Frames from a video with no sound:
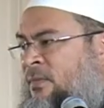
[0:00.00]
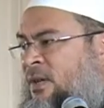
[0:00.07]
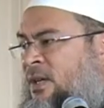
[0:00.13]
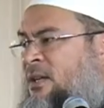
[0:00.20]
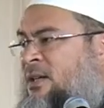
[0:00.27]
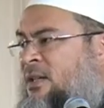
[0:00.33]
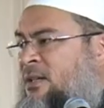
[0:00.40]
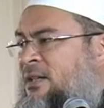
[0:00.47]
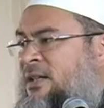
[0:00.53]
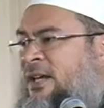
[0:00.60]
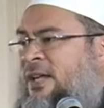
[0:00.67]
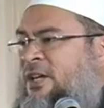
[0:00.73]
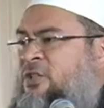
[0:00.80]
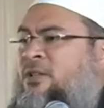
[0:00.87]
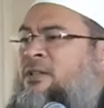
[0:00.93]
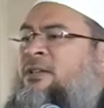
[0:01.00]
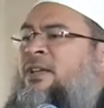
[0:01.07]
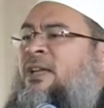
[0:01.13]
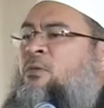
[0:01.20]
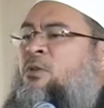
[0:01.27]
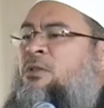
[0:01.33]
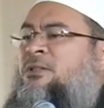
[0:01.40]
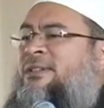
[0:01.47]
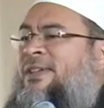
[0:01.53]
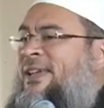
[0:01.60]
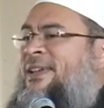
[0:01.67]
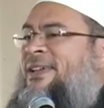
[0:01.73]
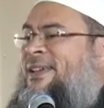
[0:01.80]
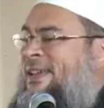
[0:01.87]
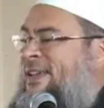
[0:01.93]
In another narration, they will
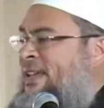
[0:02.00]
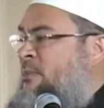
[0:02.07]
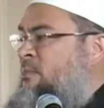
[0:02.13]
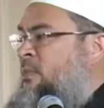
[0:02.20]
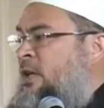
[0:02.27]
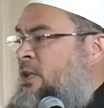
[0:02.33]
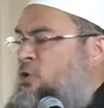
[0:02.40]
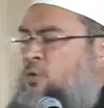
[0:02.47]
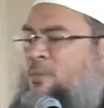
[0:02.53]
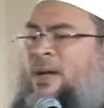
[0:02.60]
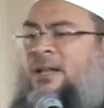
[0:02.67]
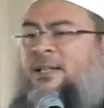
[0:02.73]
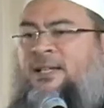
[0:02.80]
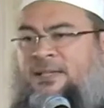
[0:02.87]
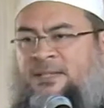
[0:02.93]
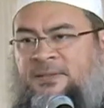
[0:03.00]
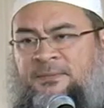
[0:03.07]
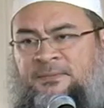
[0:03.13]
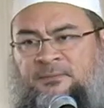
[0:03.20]
take him into paradise.